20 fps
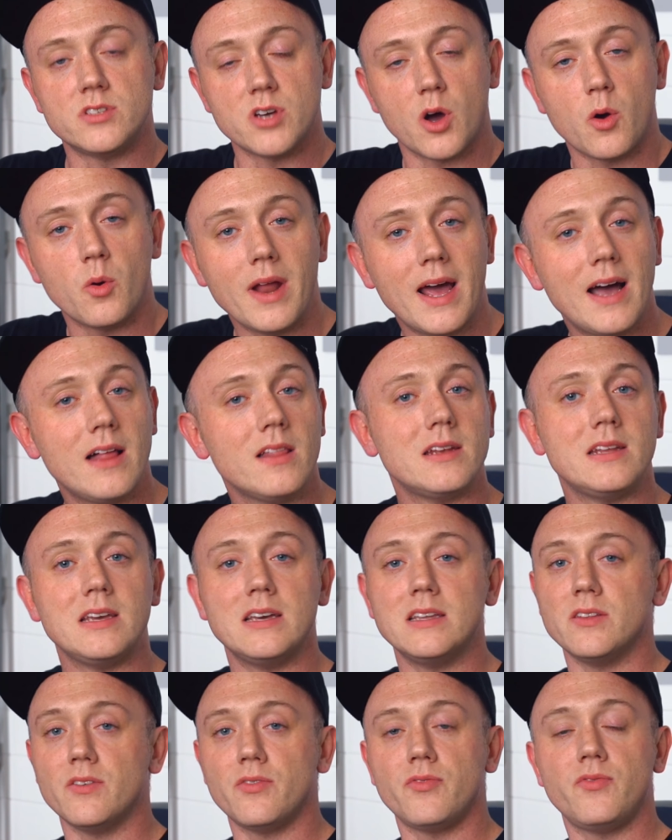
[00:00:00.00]
tonality
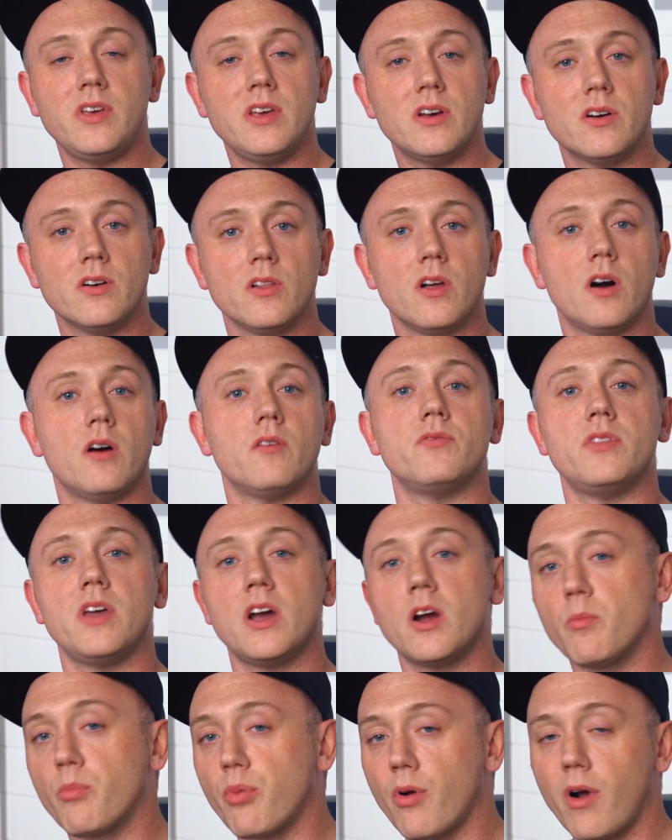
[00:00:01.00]
and the feel of
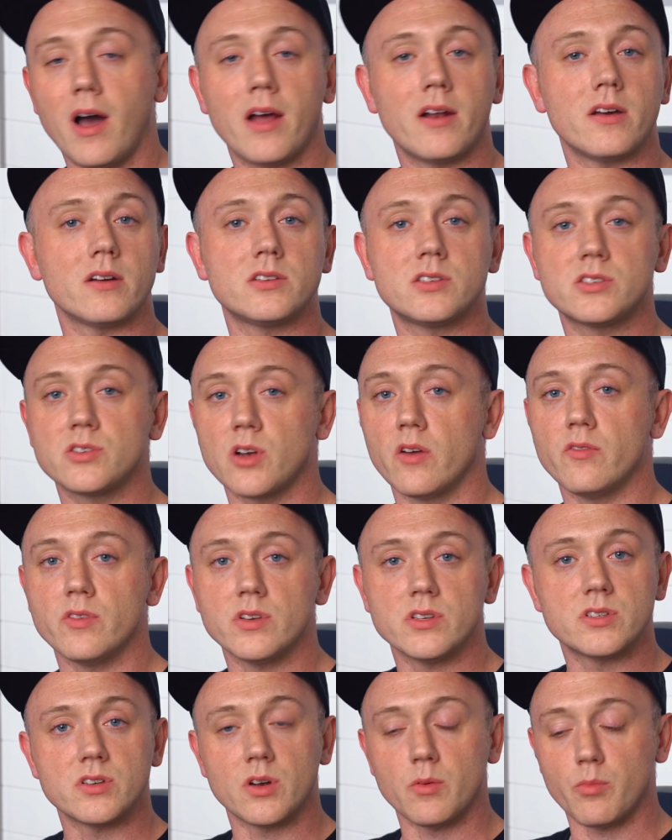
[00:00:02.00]
their product,
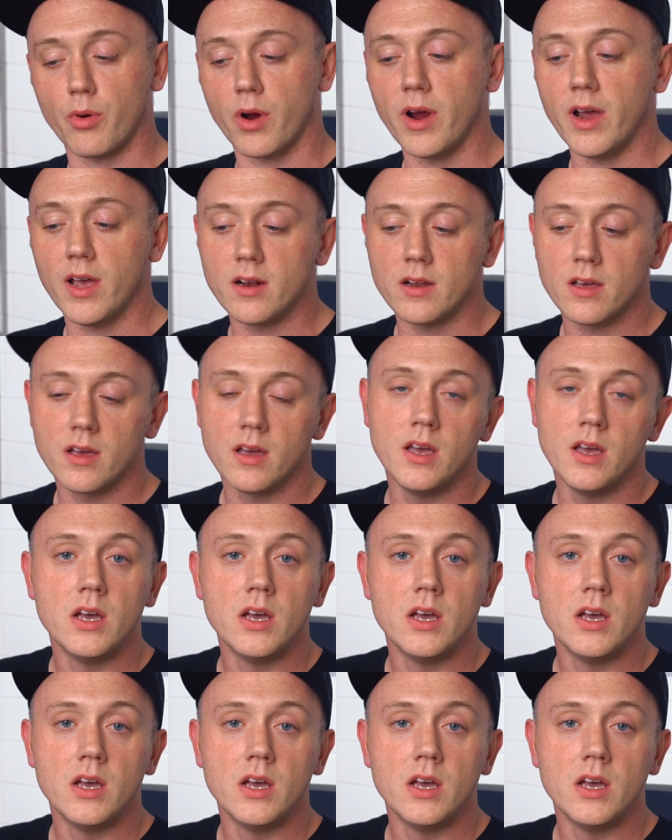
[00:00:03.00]
service, or brand.